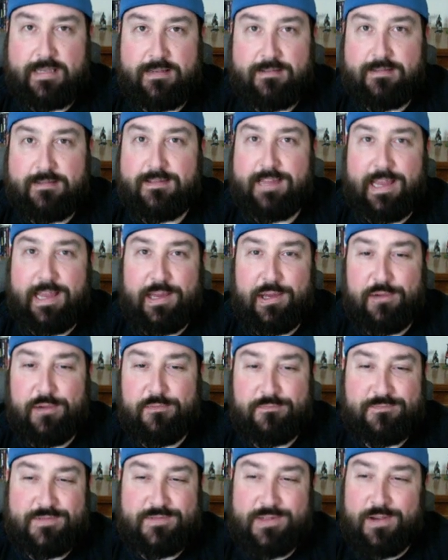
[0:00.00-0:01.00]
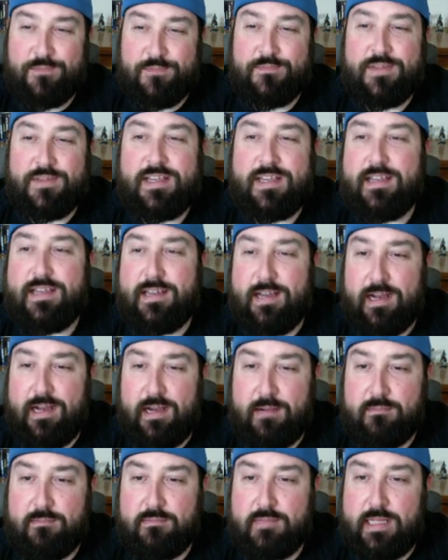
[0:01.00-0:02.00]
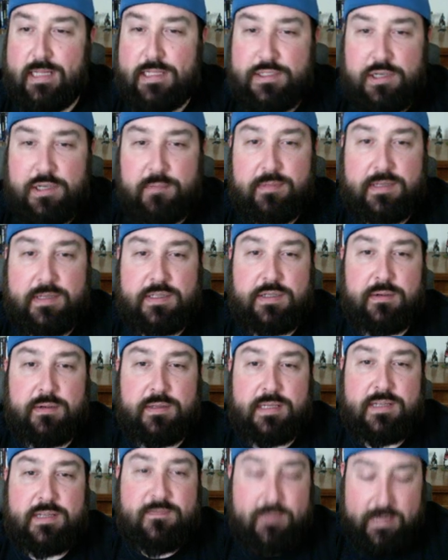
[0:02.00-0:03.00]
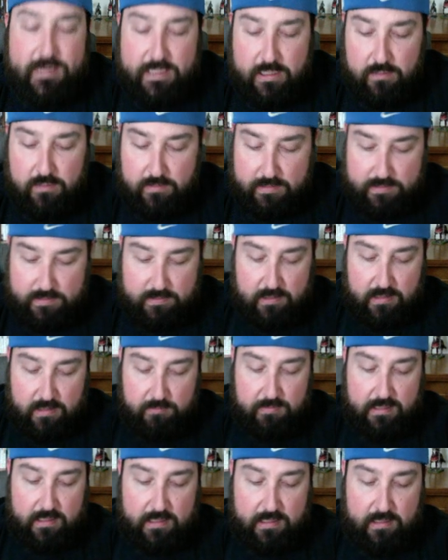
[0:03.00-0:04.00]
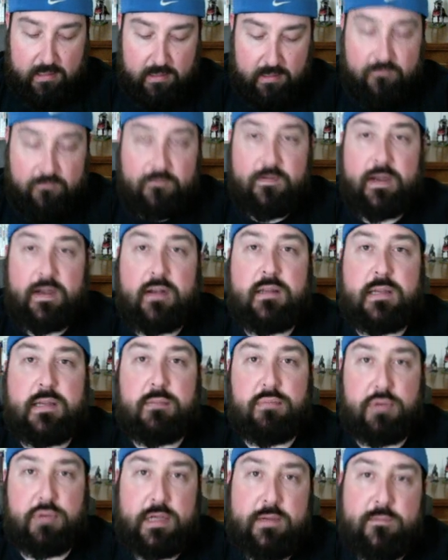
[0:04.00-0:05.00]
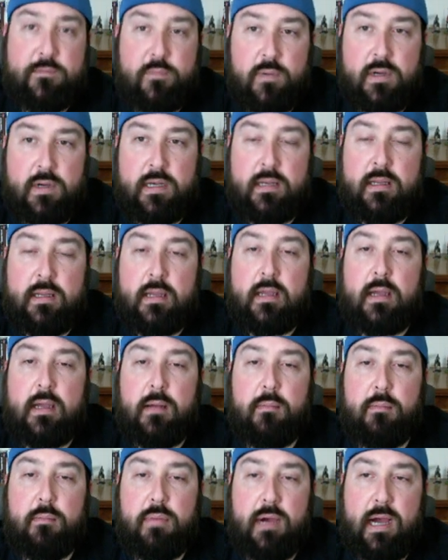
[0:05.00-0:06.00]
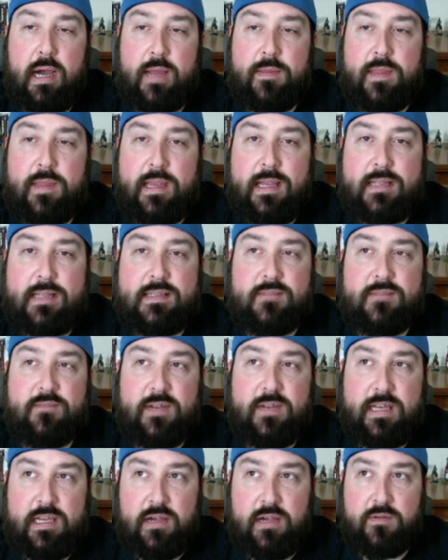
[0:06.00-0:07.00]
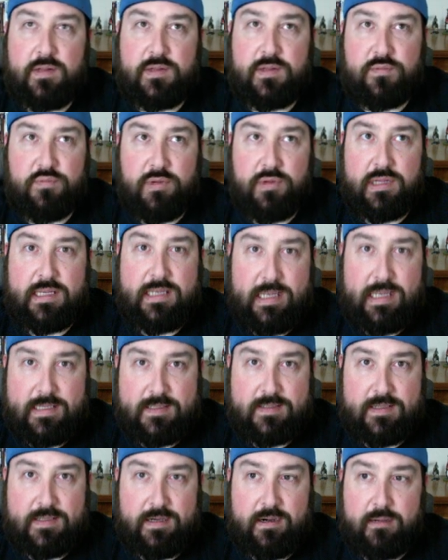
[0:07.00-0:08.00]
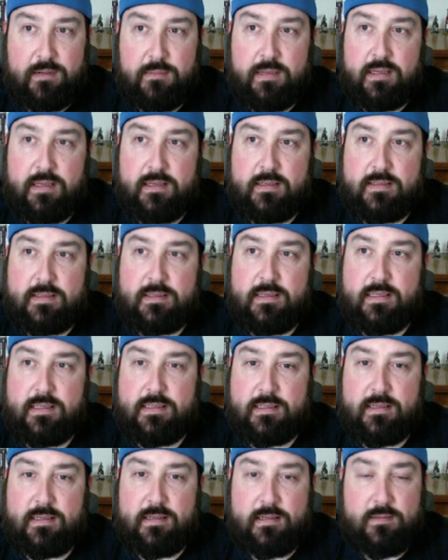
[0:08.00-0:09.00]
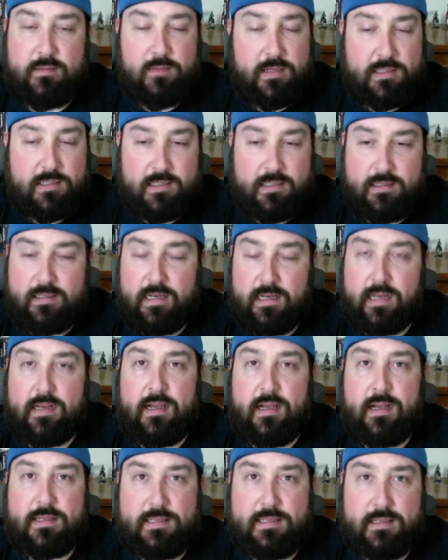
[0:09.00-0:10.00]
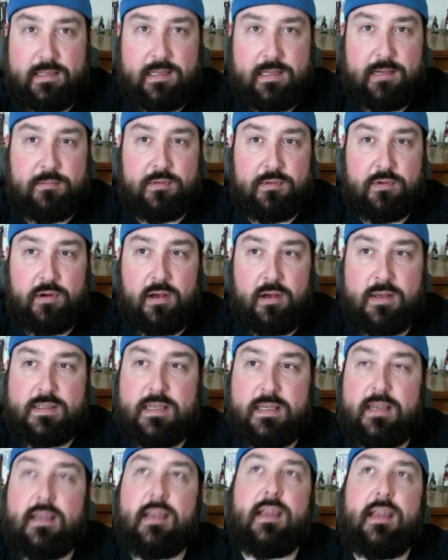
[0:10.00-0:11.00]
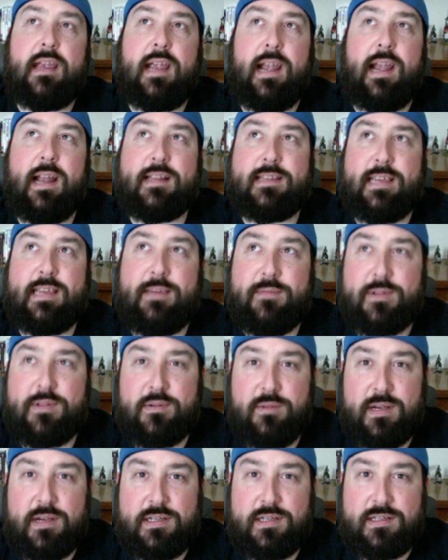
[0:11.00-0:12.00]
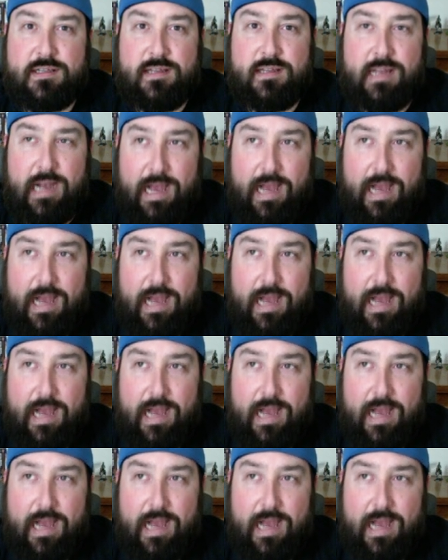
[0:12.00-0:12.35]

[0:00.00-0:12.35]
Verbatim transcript: thank you so um, let's jump into it this video is going to be a fairly brief one but I think it's a video that's really necessary because it's a question that I constantly come across and it's even a question that I